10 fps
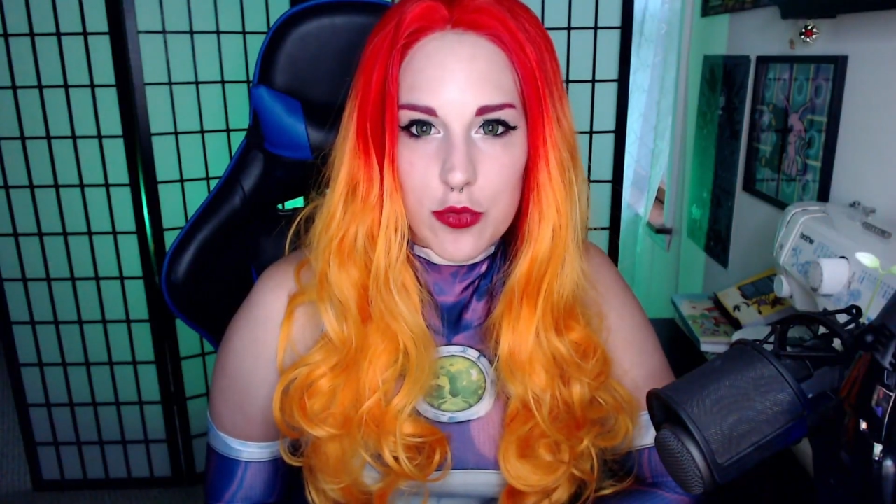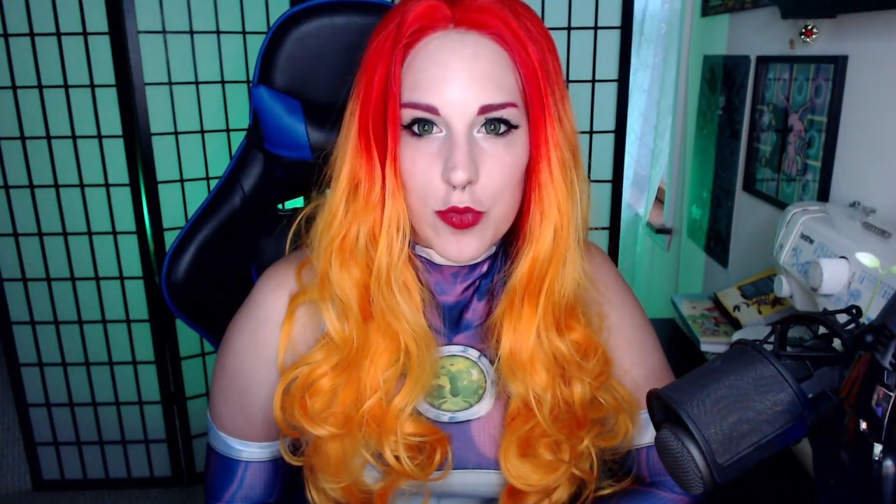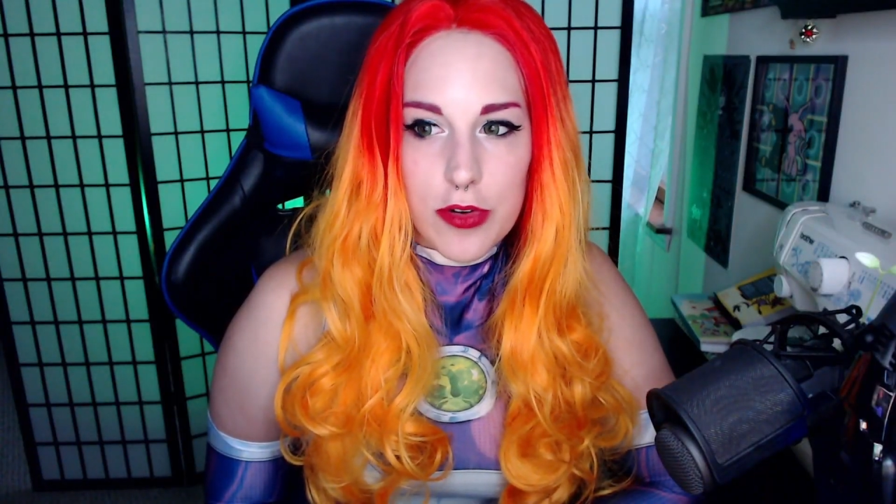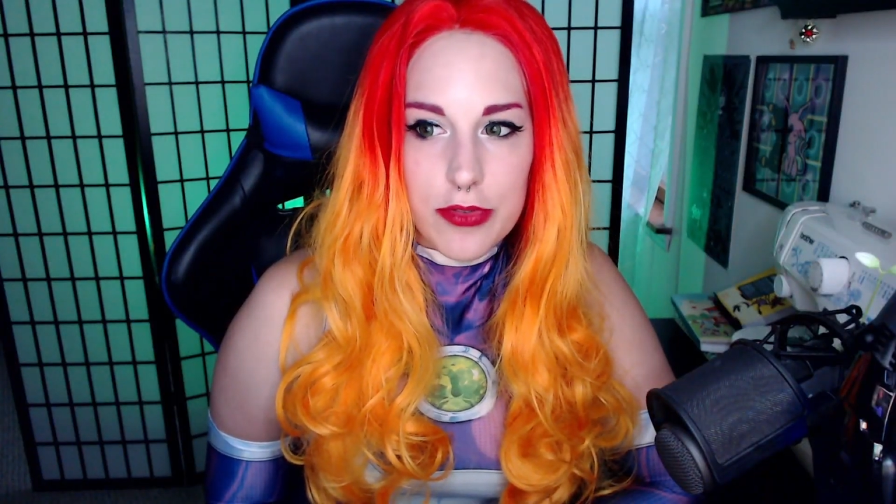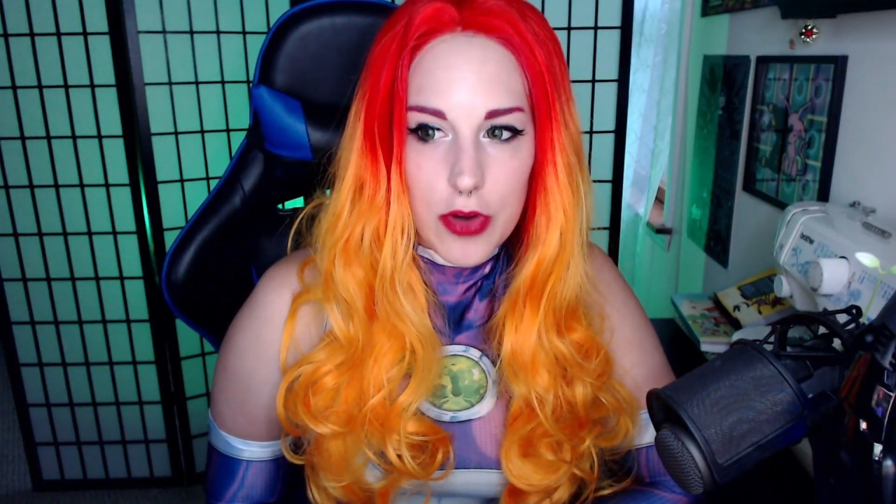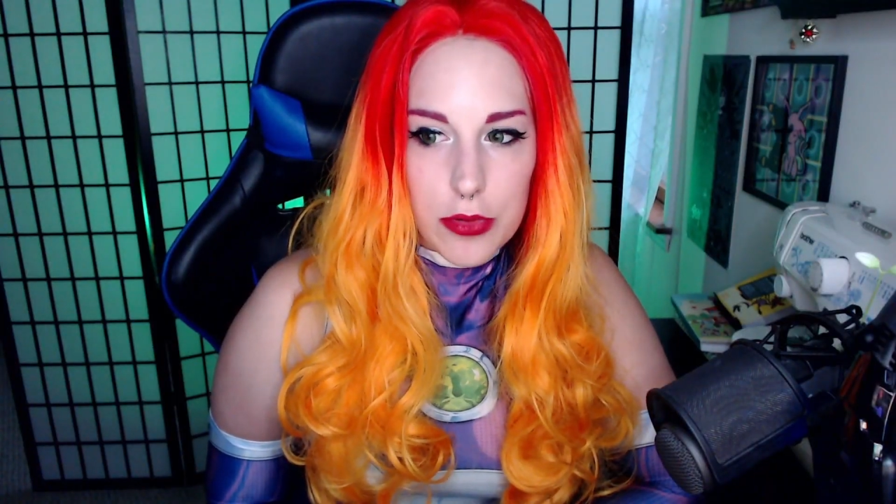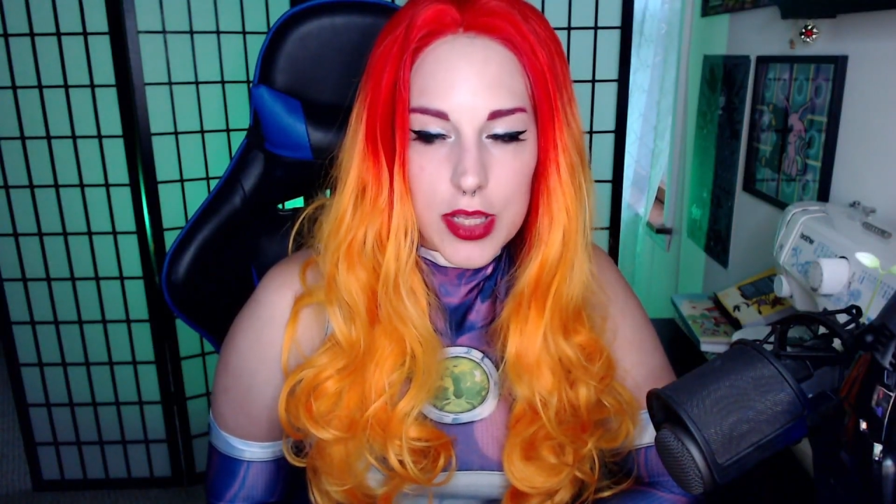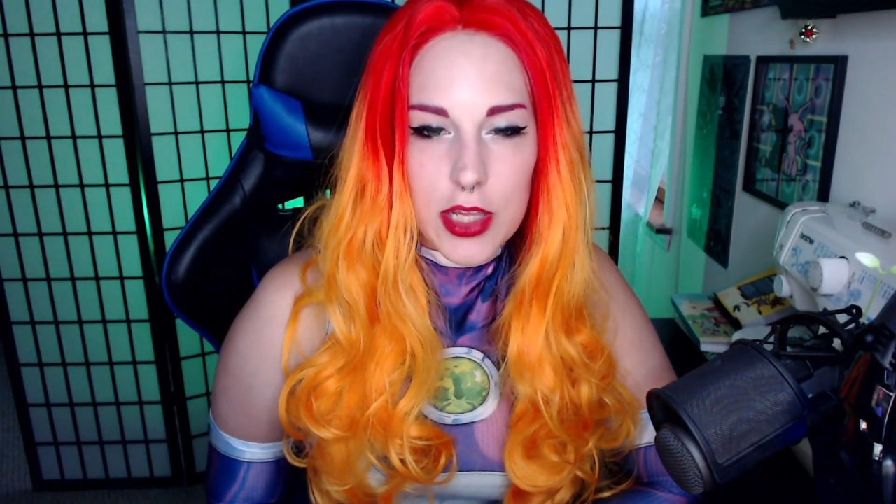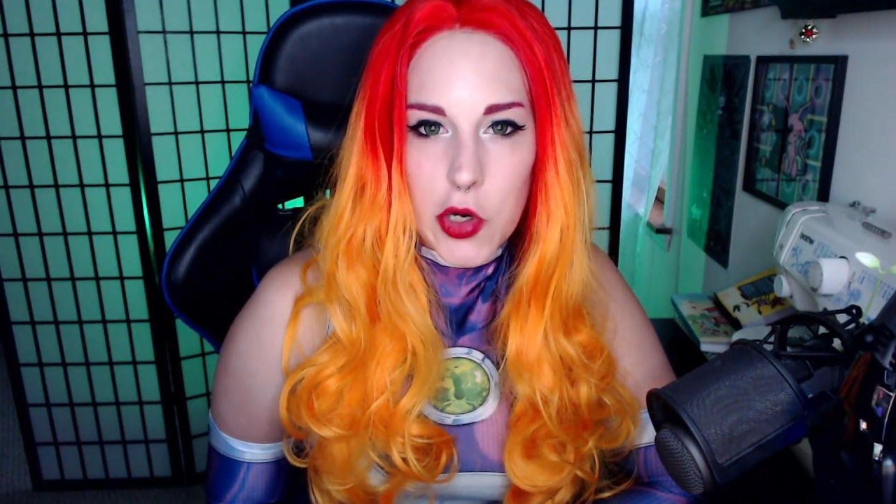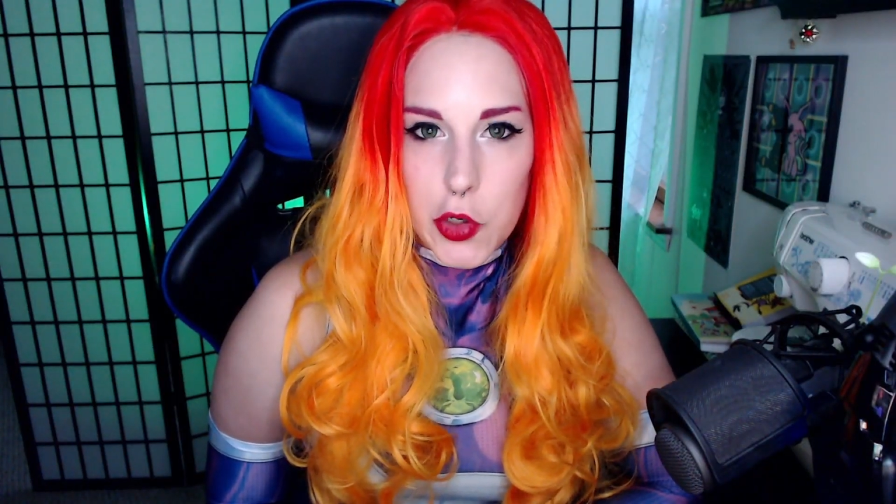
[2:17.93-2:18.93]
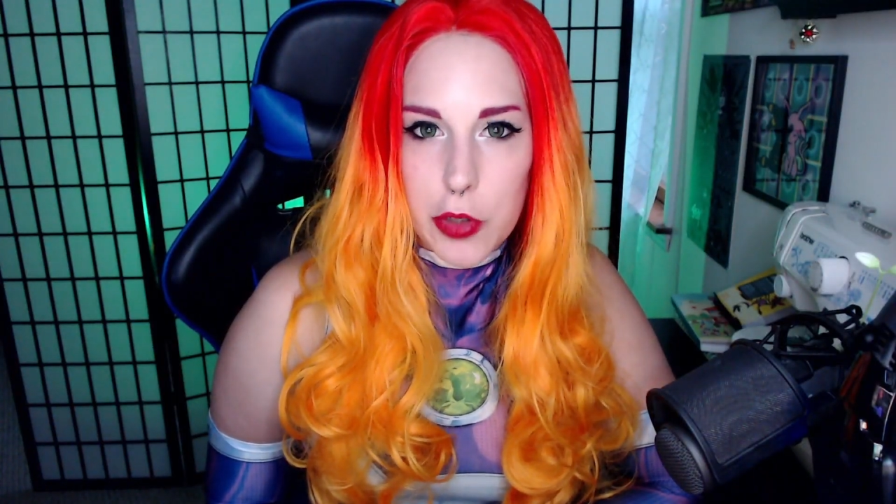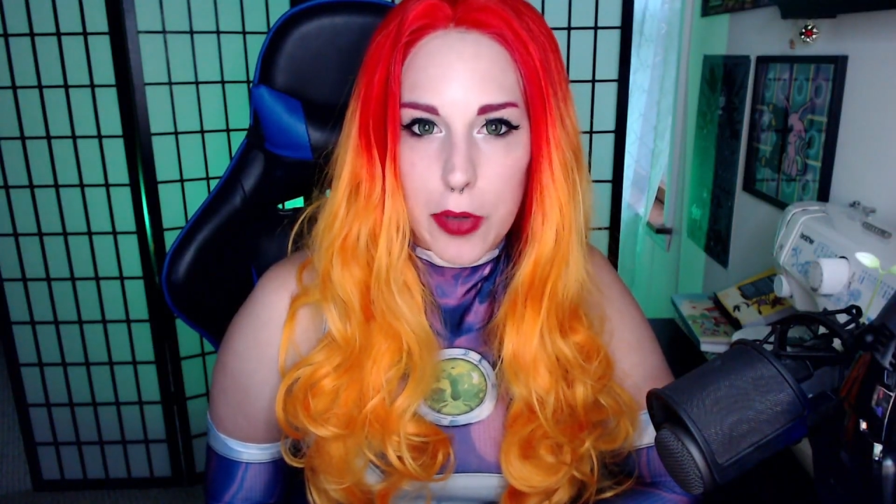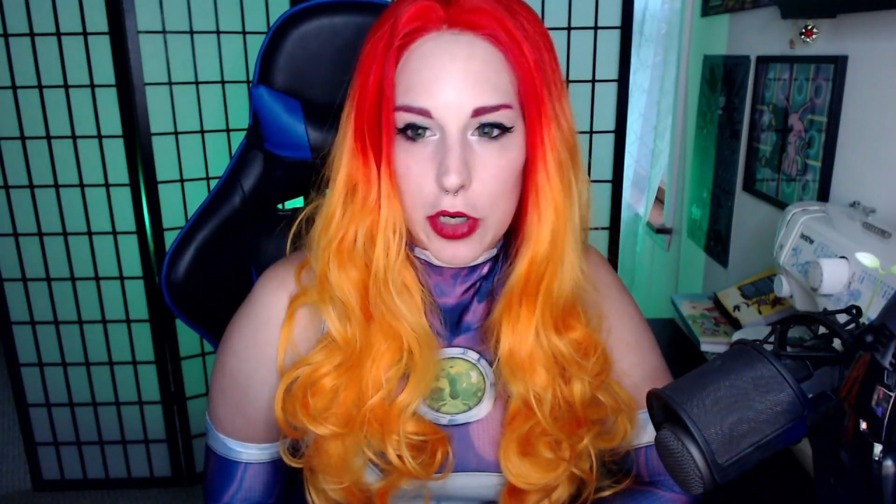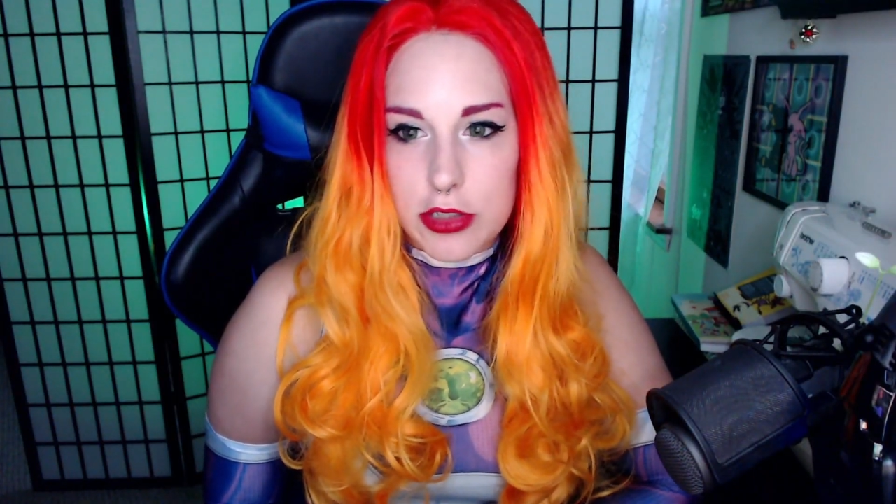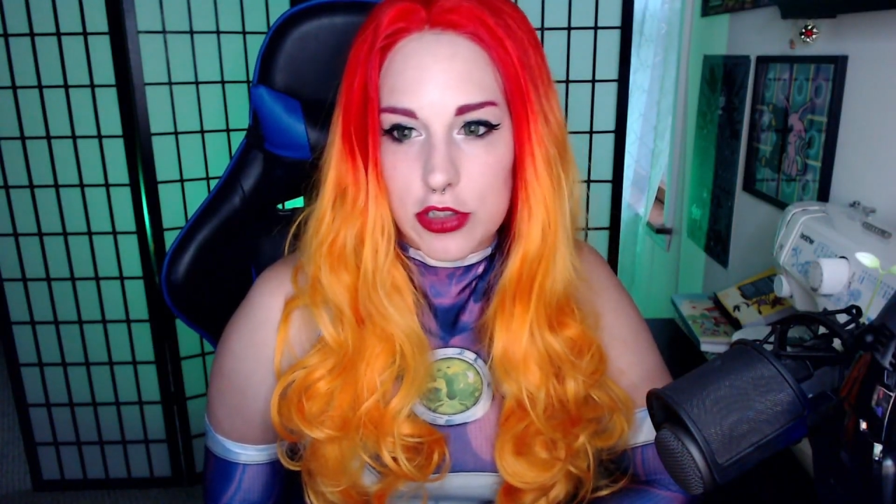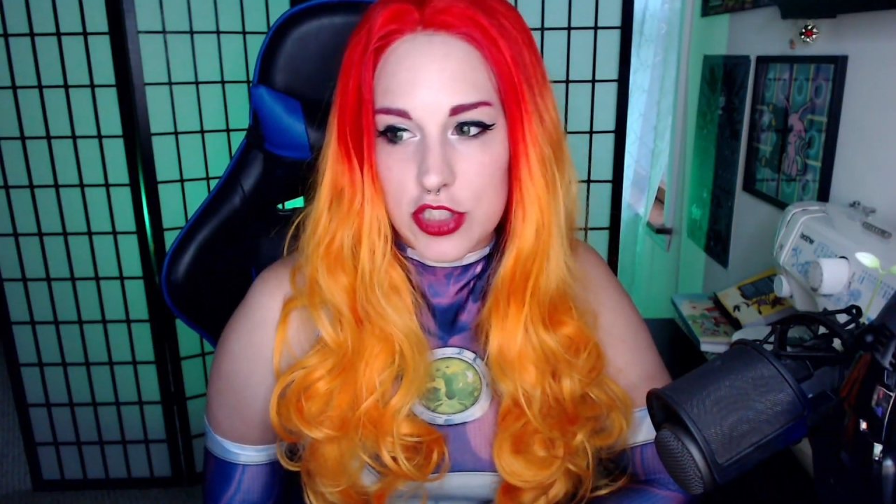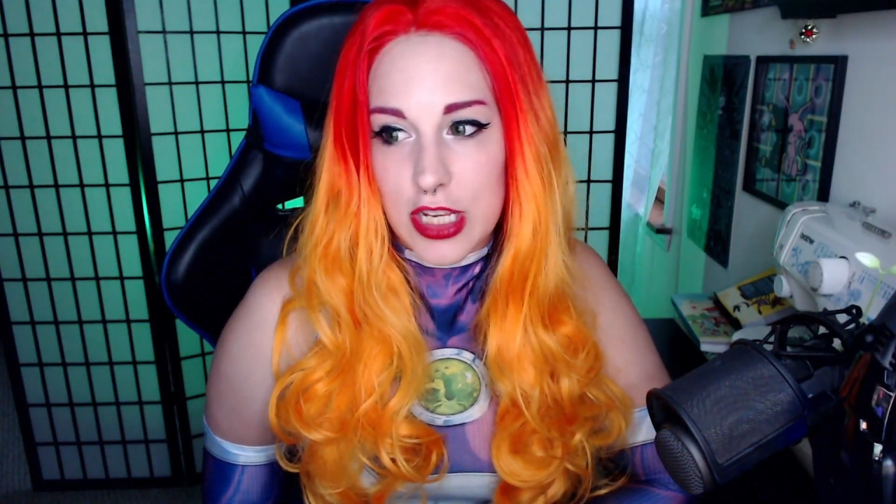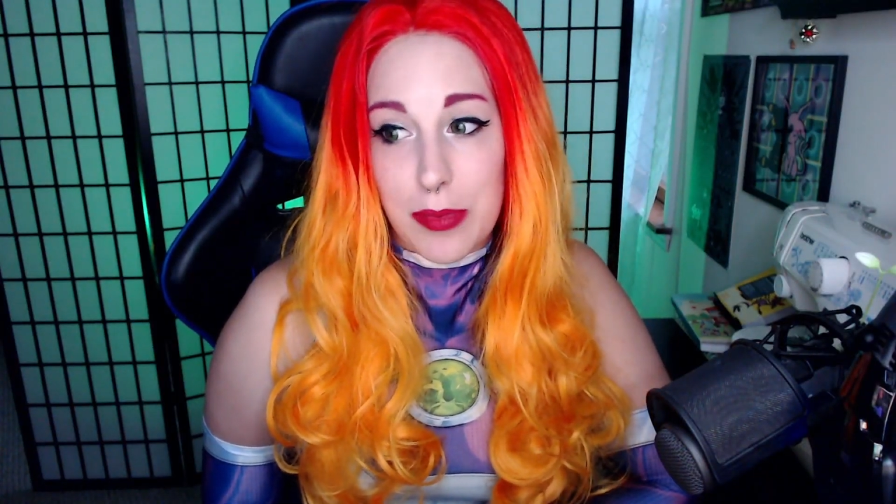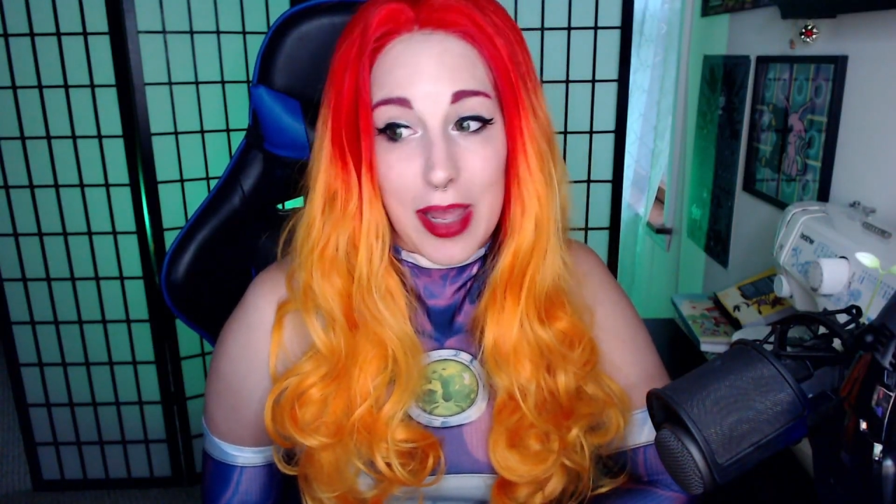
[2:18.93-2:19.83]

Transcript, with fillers: revoking her partnership